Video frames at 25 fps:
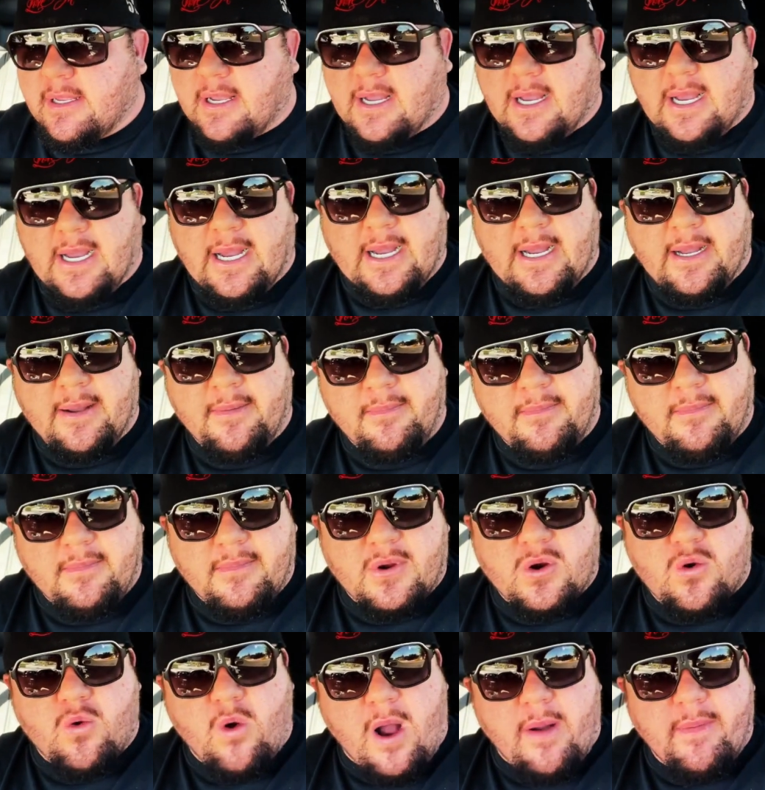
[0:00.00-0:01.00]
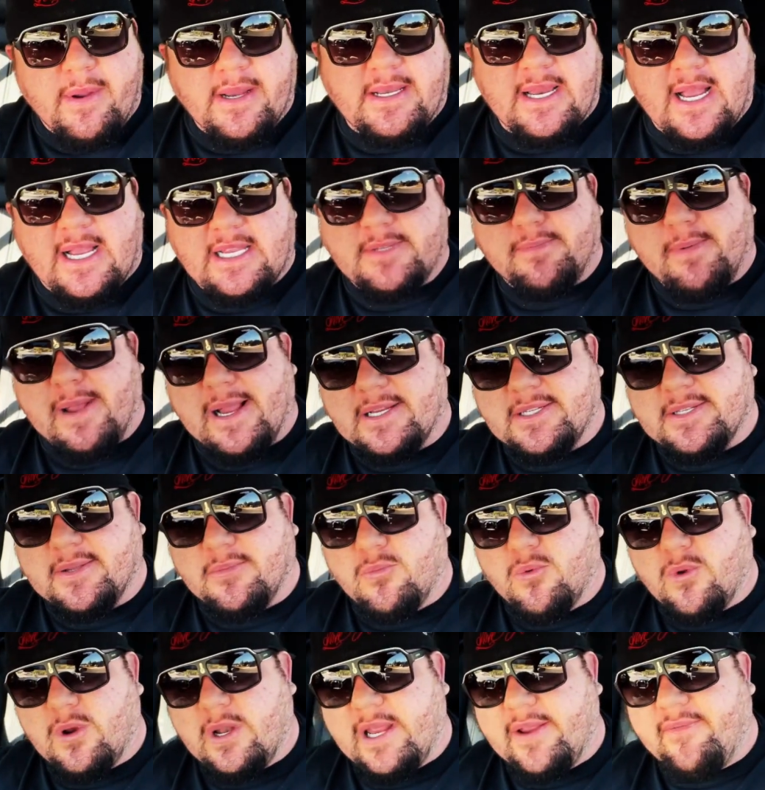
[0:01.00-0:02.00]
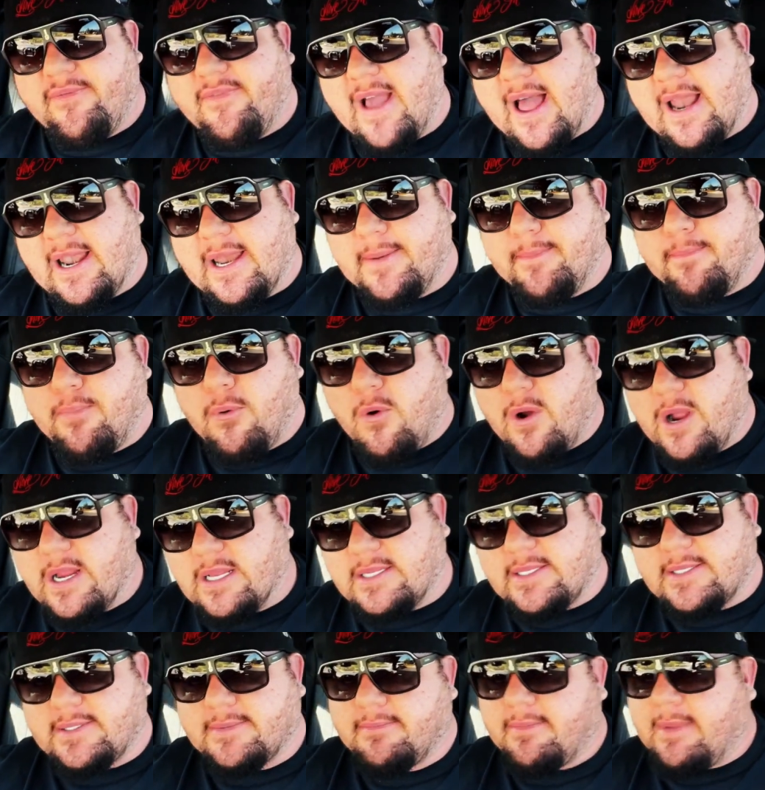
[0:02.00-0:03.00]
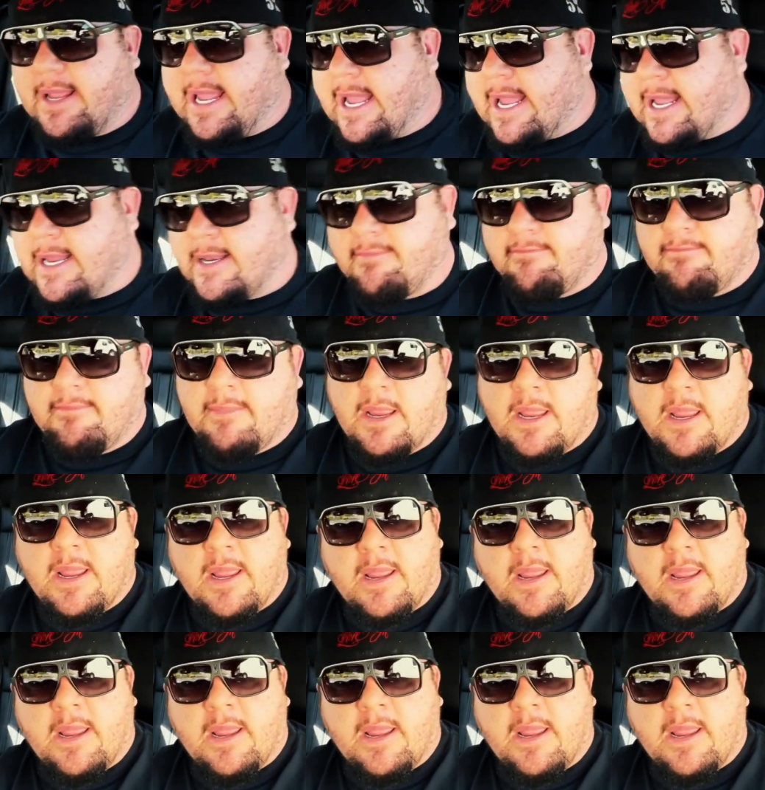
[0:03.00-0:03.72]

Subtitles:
Kwame does make some really valid points, and